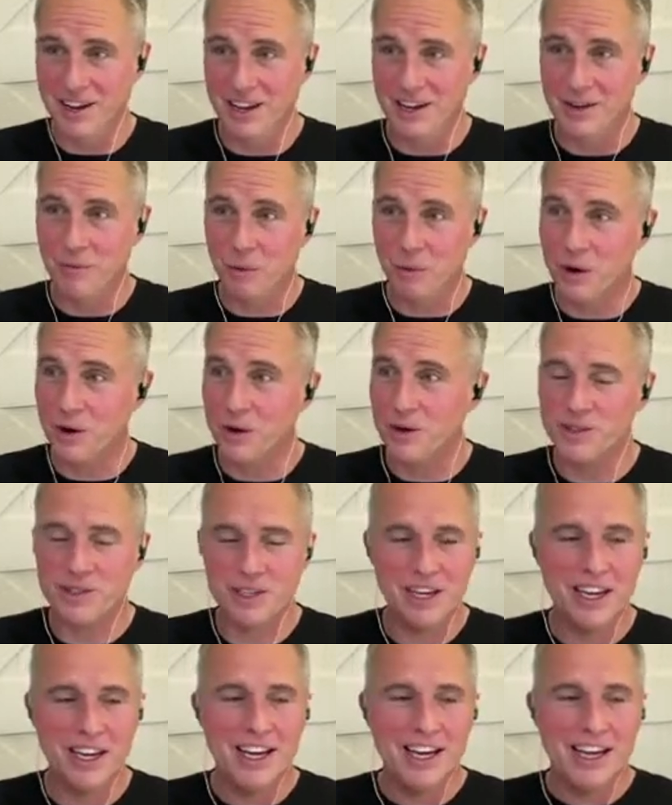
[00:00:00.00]
in
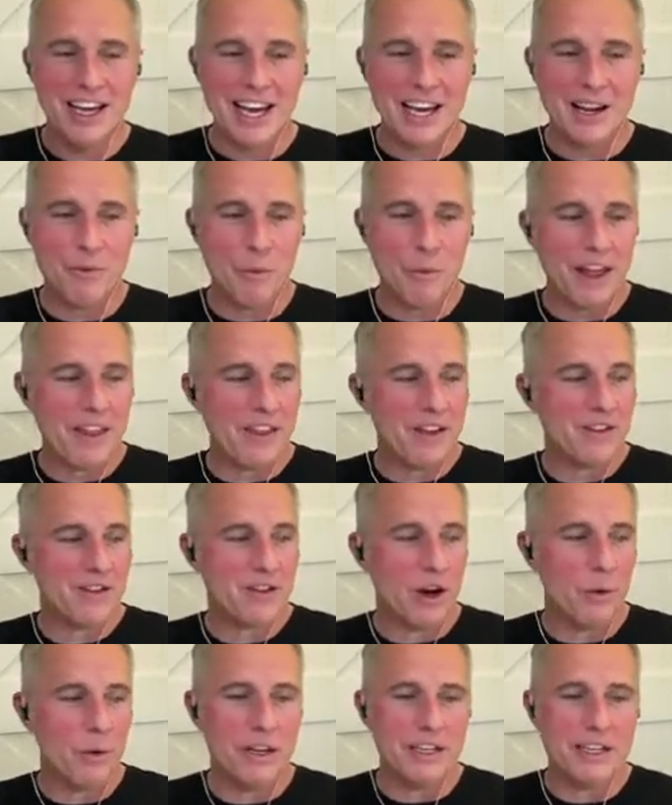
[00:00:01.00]
words and the way that
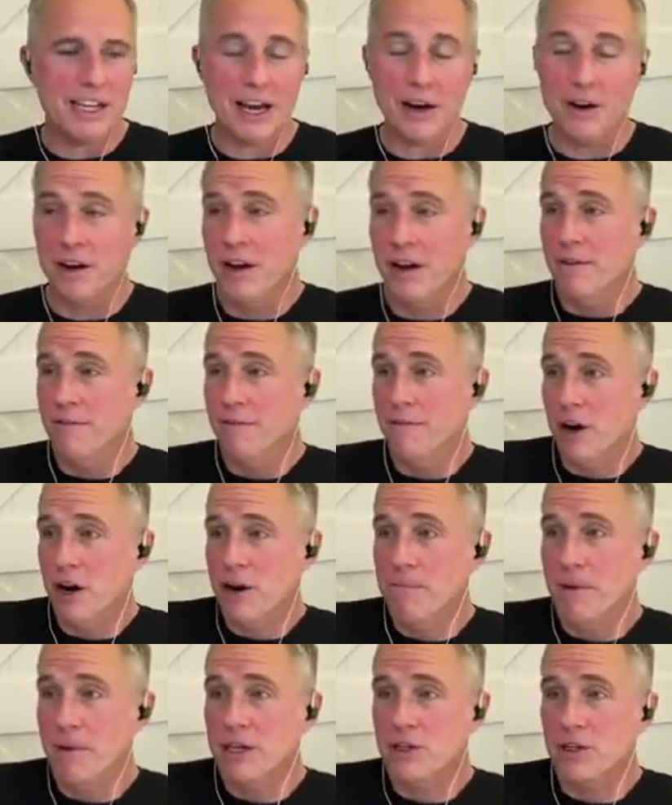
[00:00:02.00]
it's all went down.
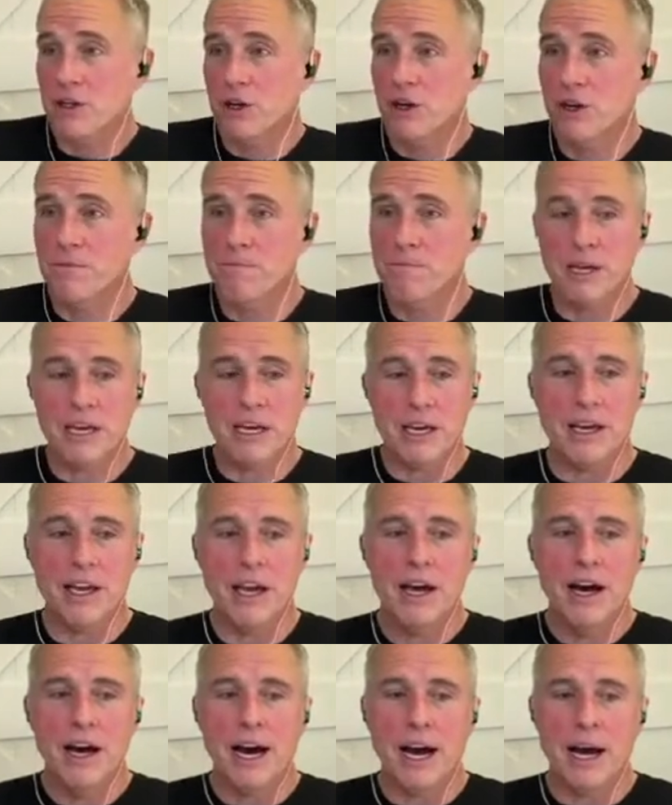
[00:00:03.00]
Very much could
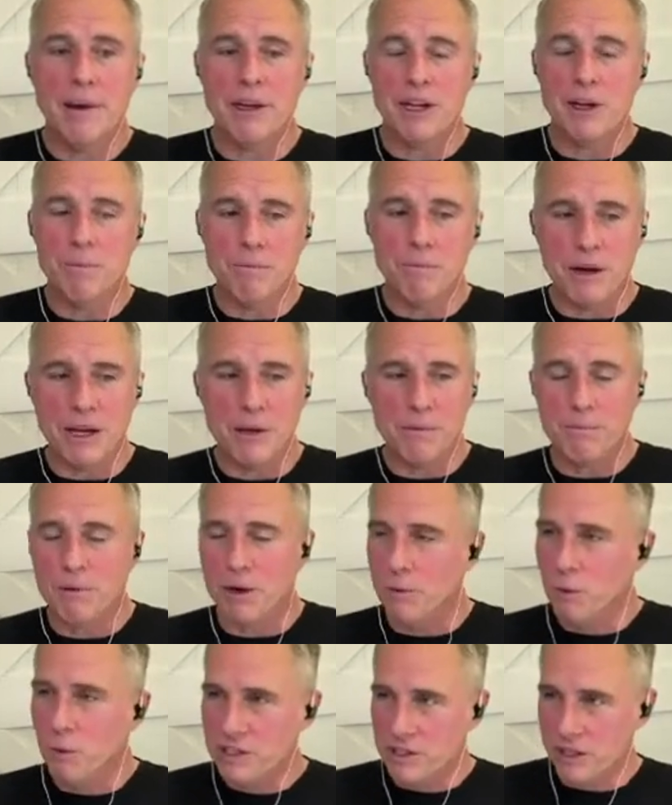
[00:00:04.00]
be. I mean, but
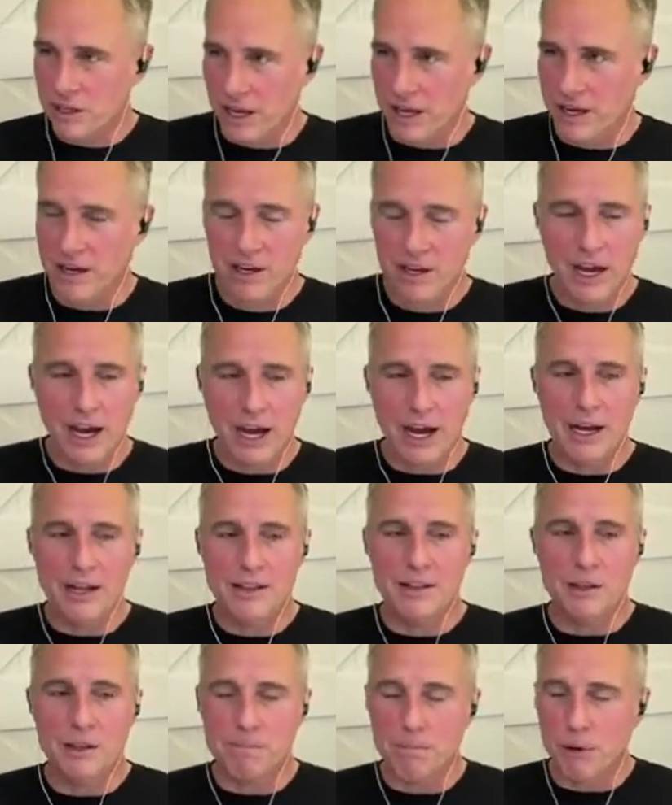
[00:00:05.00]
but once again, uh,
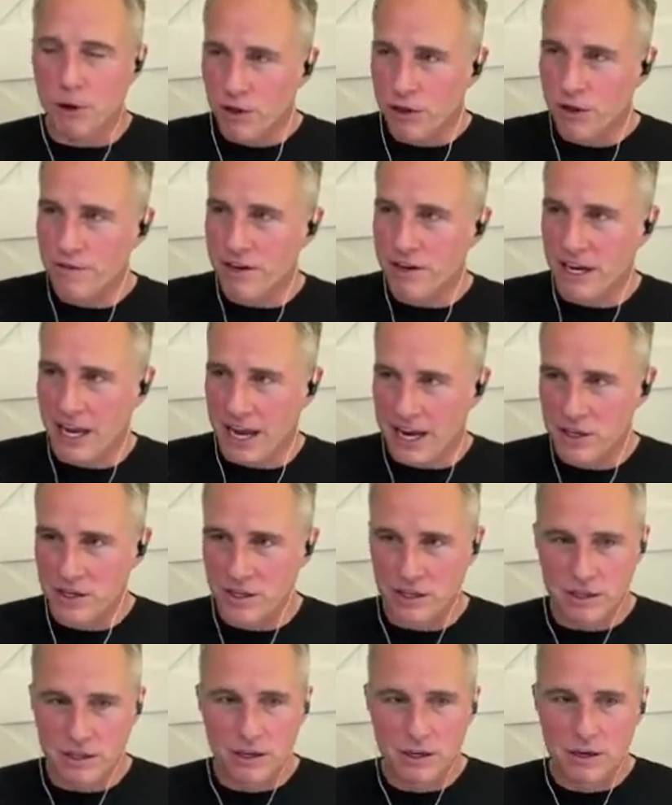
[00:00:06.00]
the birth of a
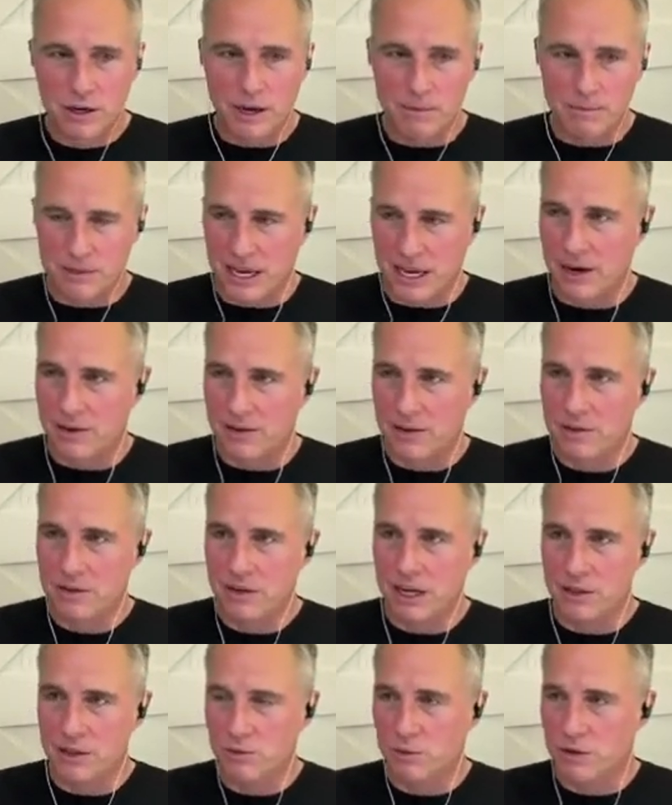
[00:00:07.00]
nation comes out.
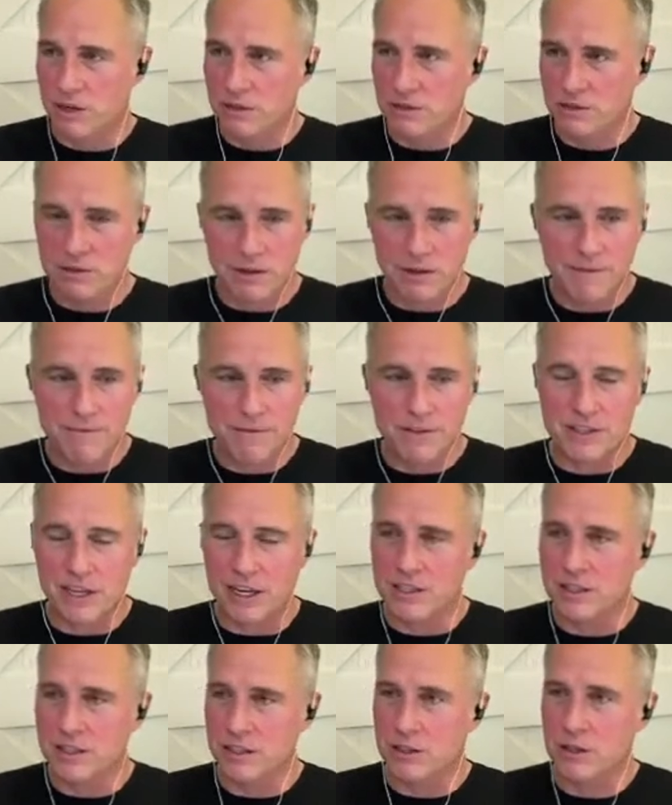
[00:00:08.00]
I just want to
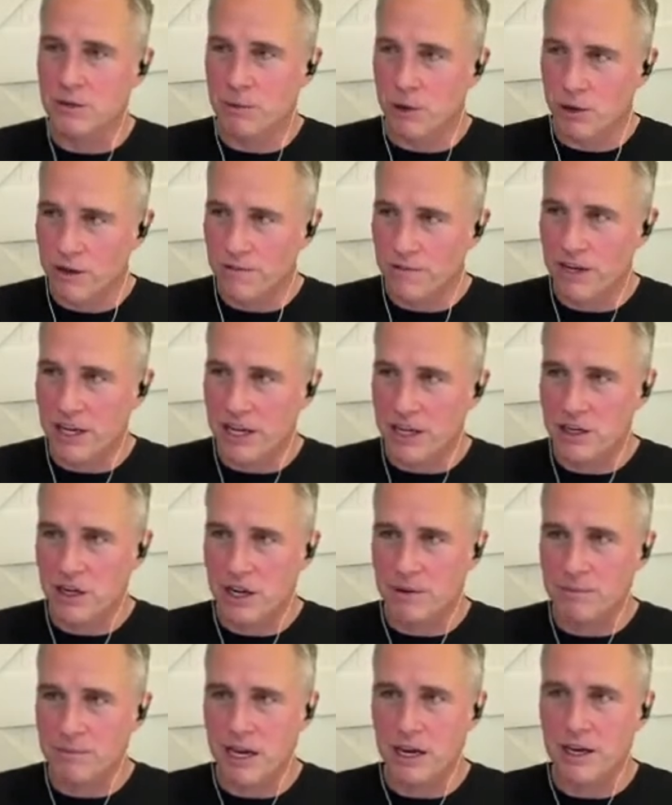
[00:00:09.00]
emphasize this: the birth of a
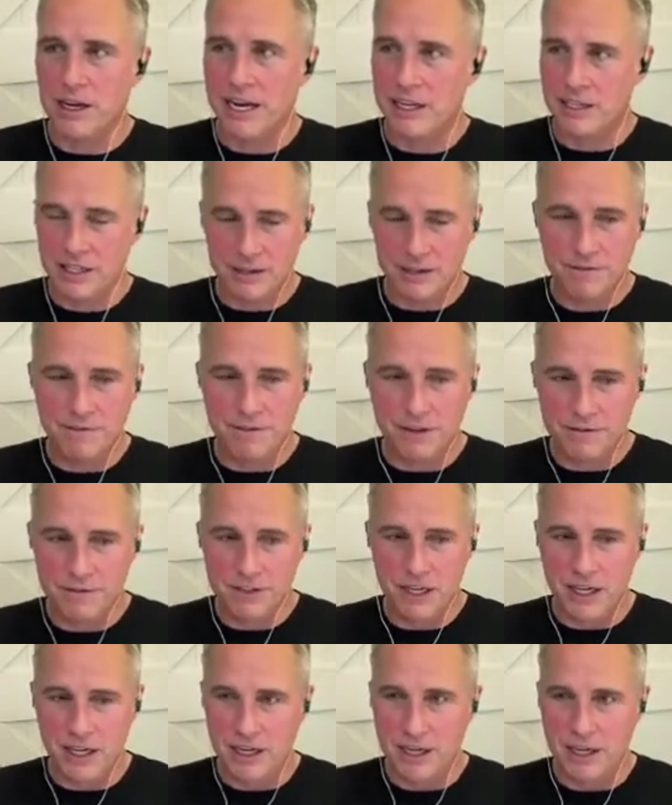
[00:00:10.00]
nation comes out in
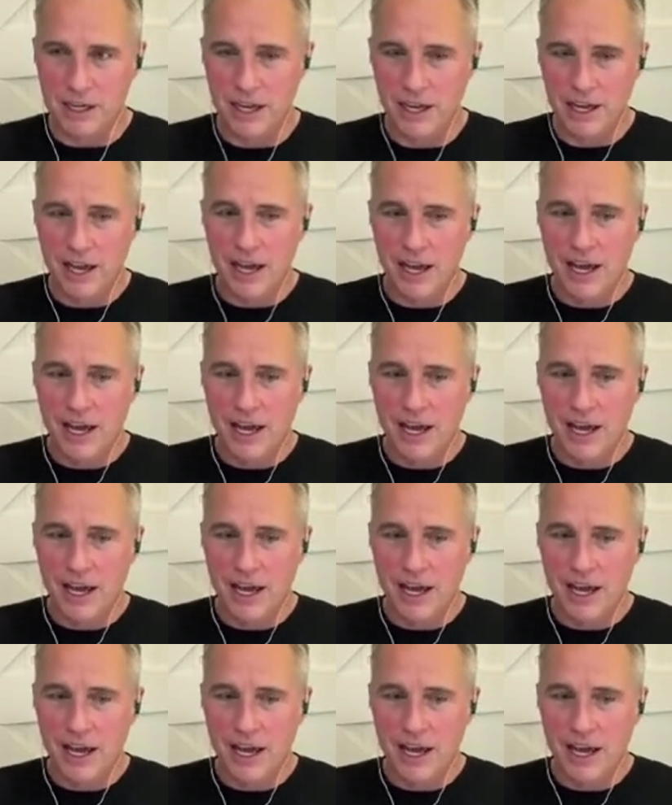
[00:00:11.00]
1915